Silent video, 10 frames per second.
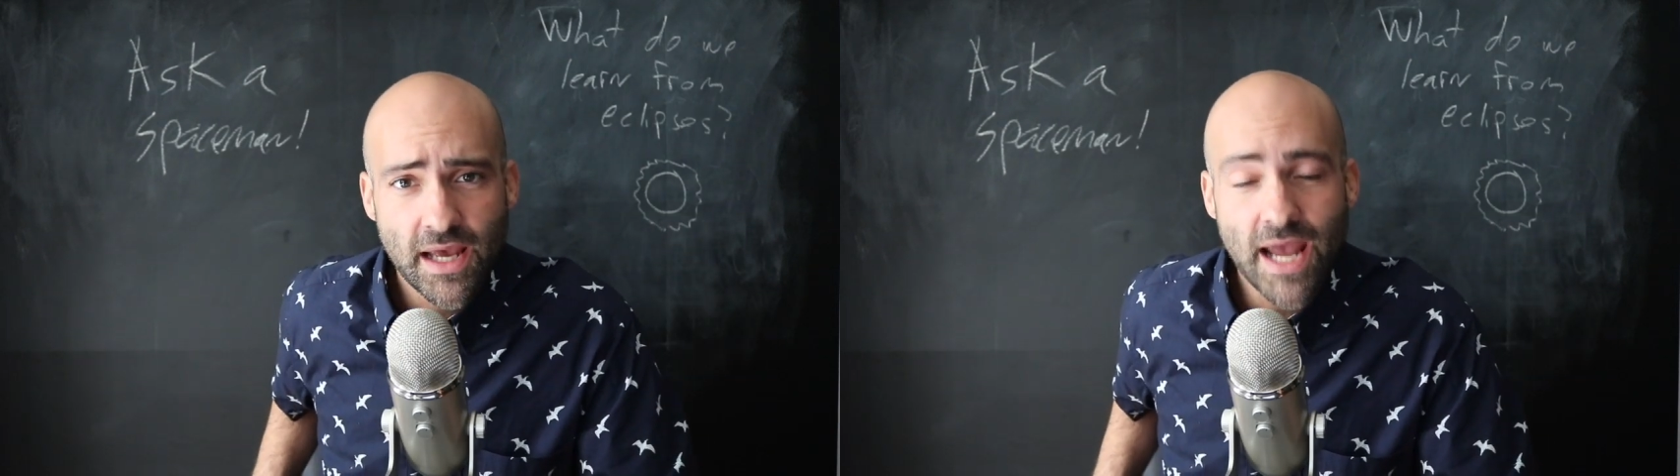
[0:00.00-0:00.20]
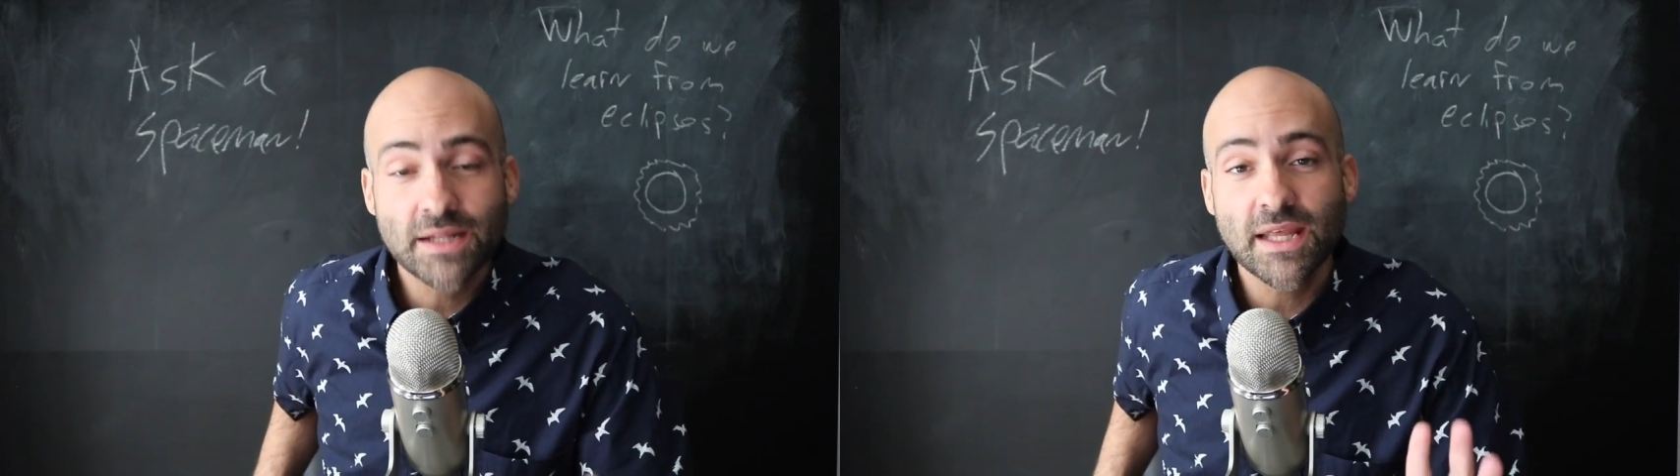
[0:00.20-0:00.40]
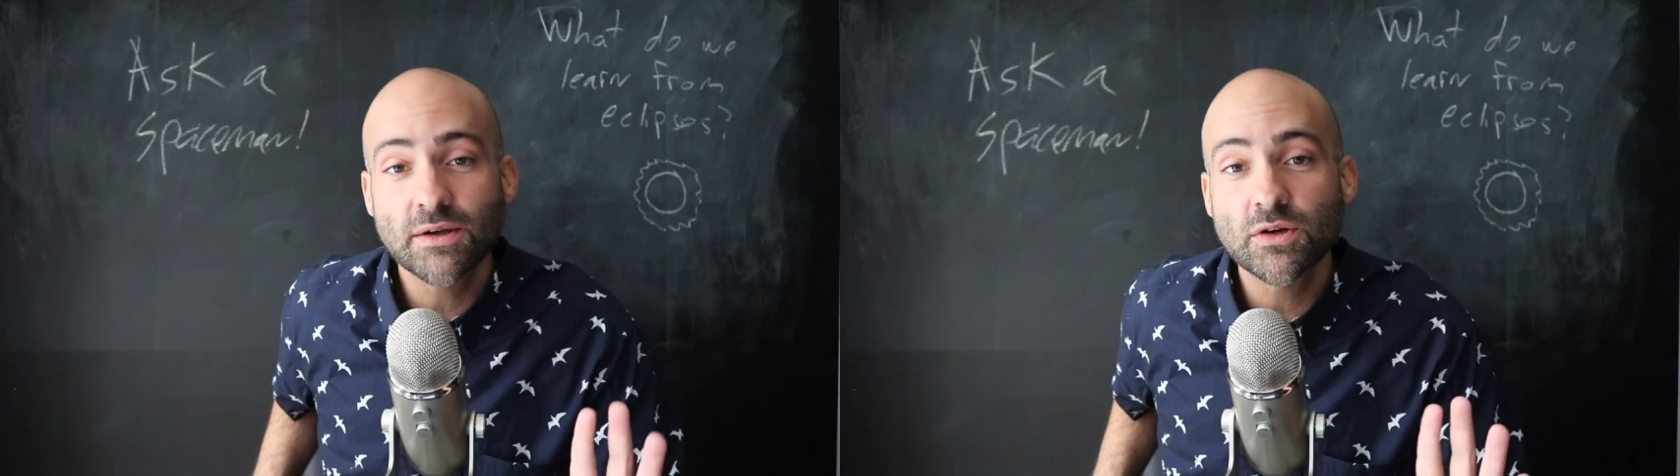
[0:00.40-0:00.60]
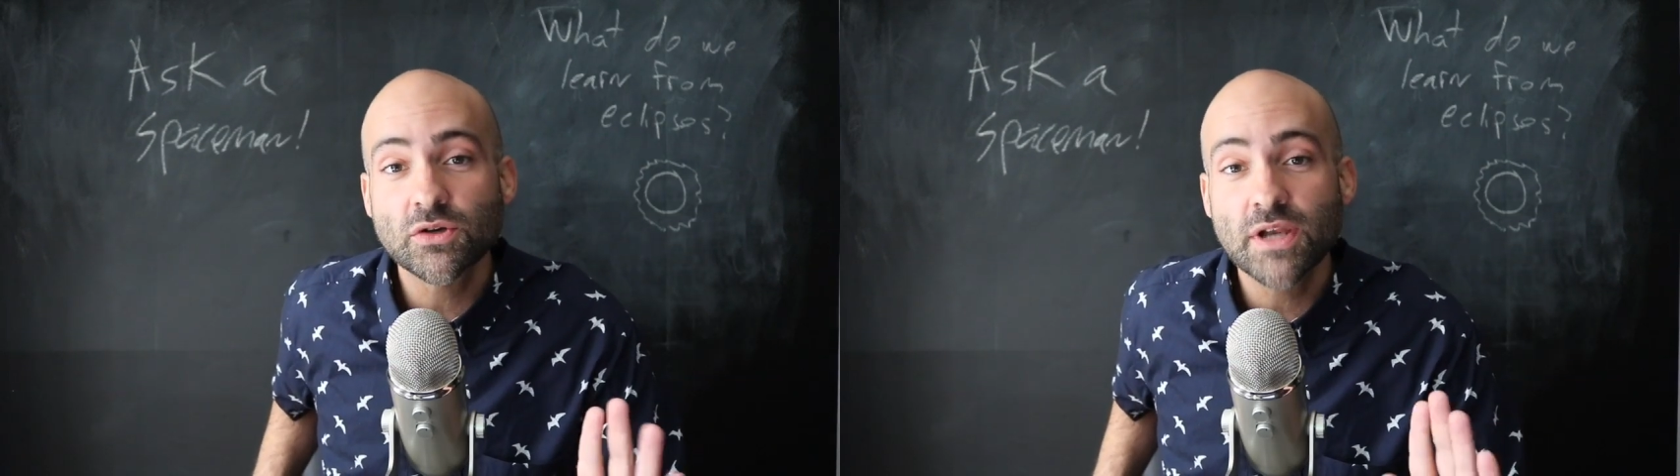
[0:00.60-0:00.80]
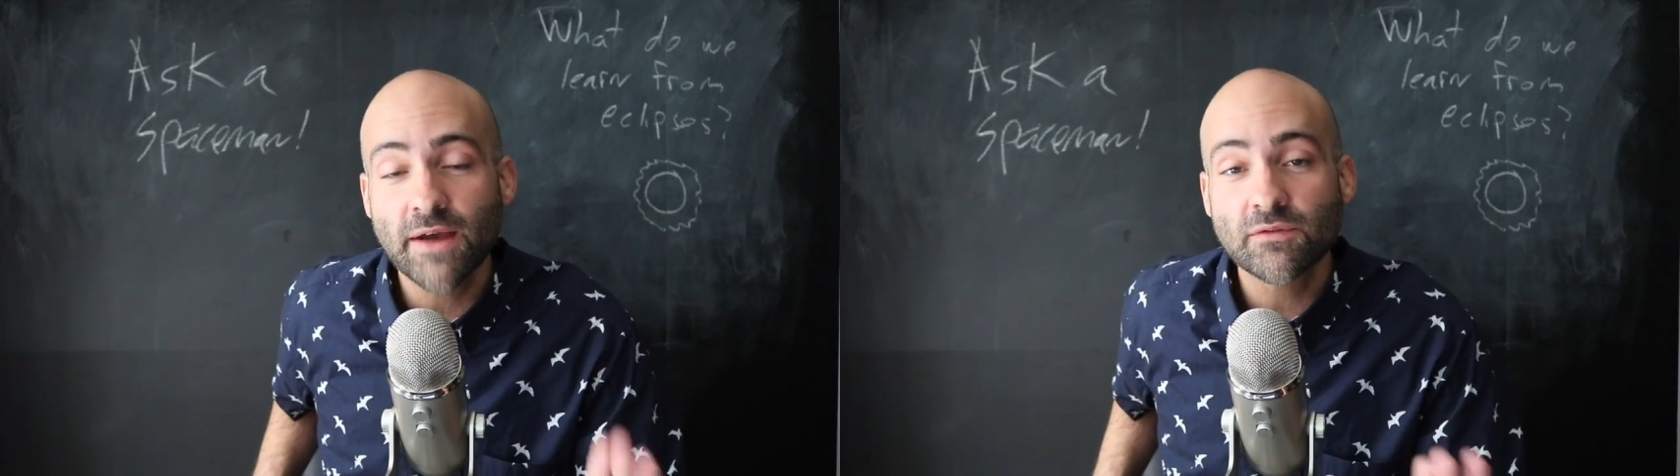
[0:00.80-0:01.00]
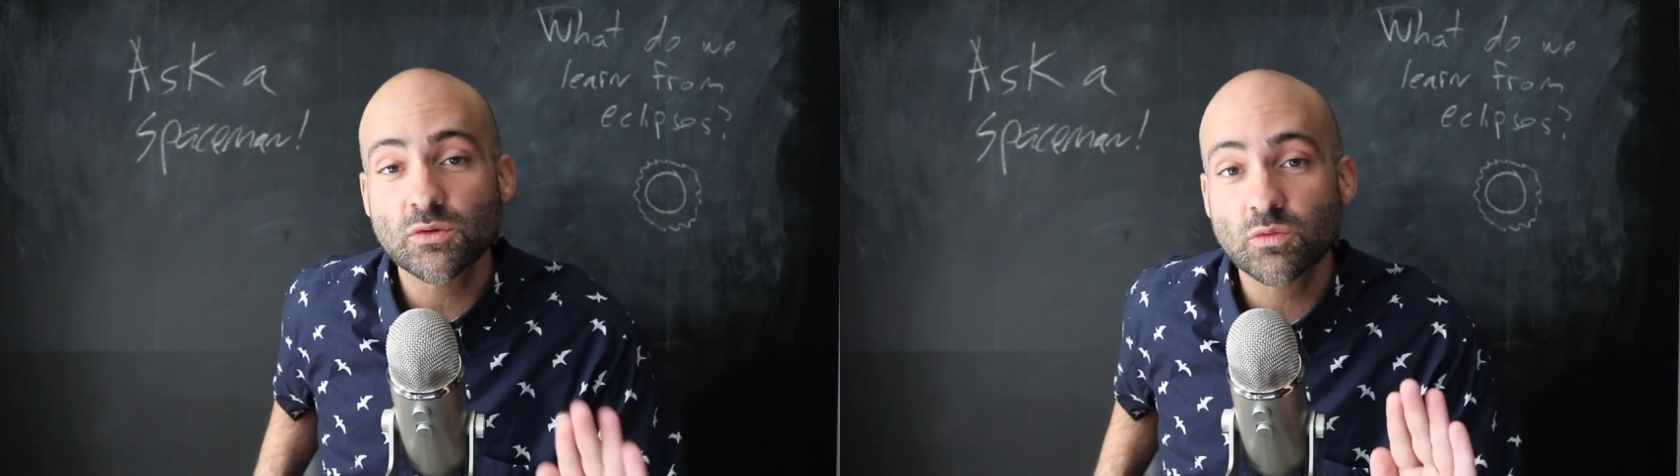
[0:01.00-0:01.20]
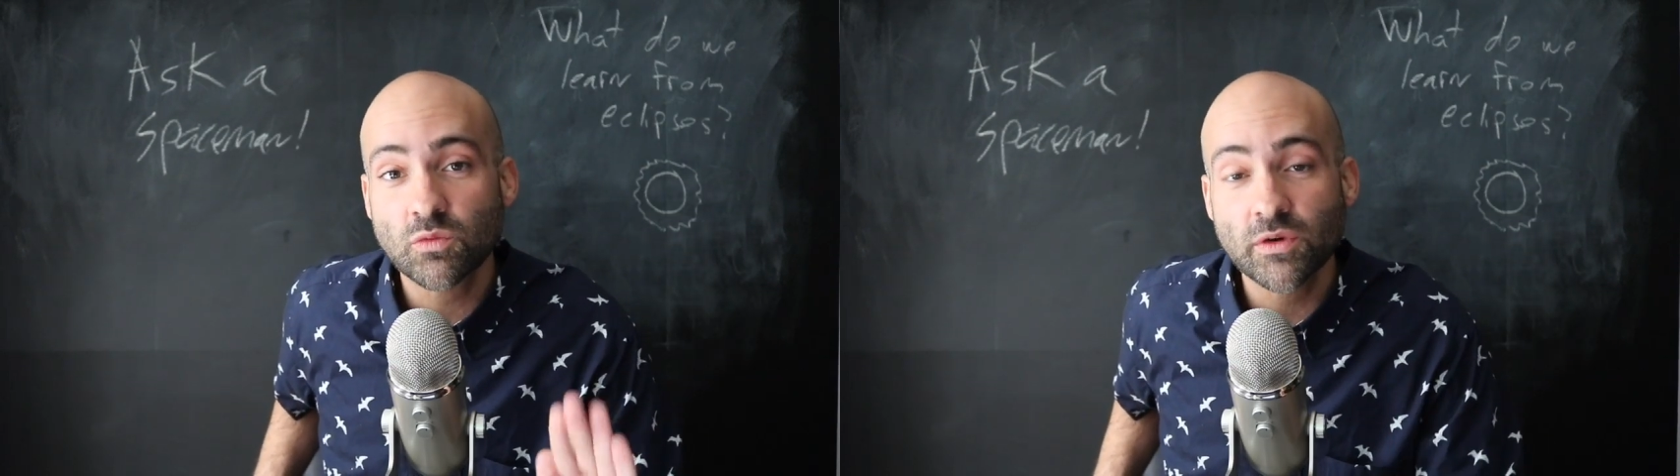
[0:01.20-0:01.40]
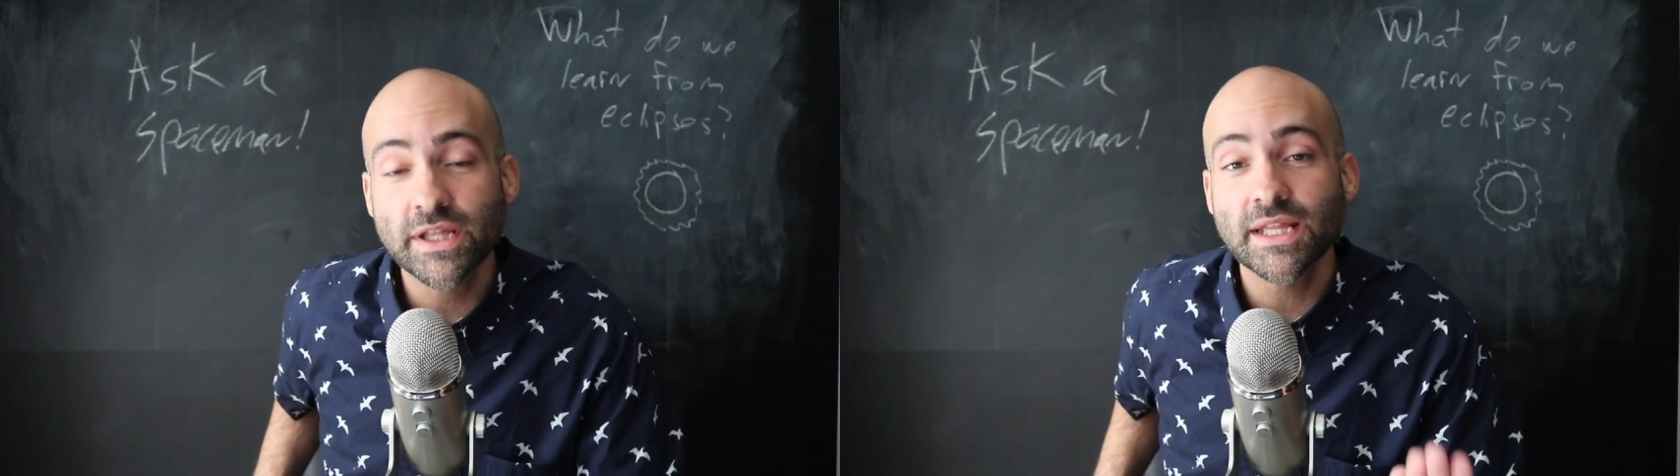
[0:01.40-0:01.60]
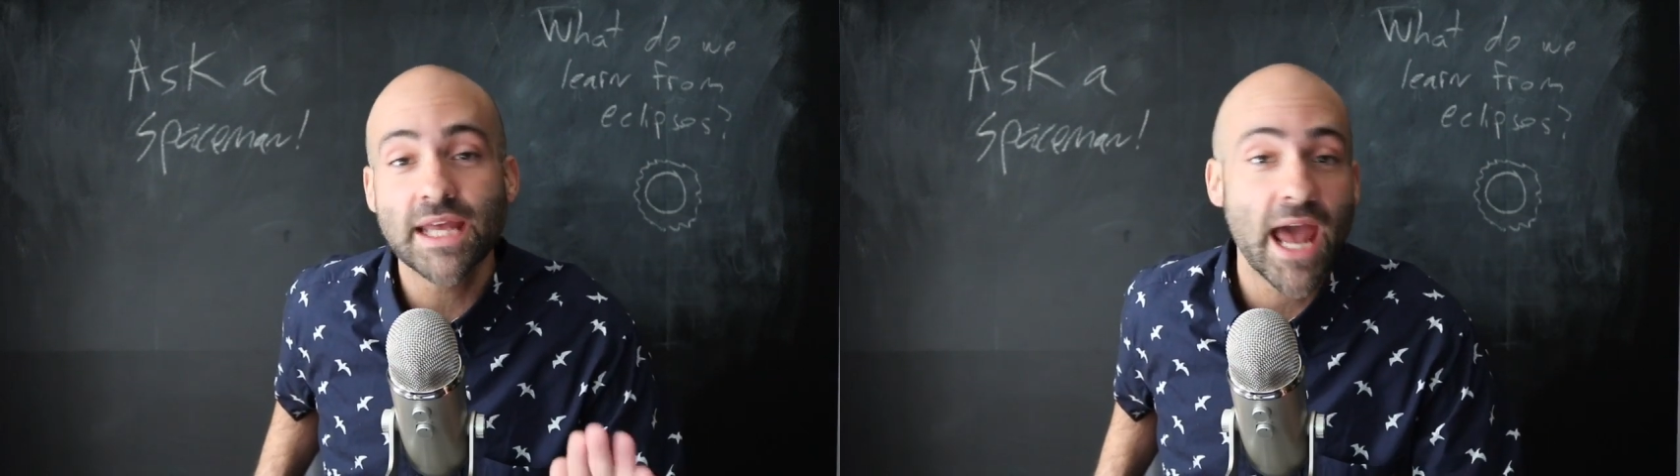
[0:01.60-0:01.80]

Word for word: and they could never really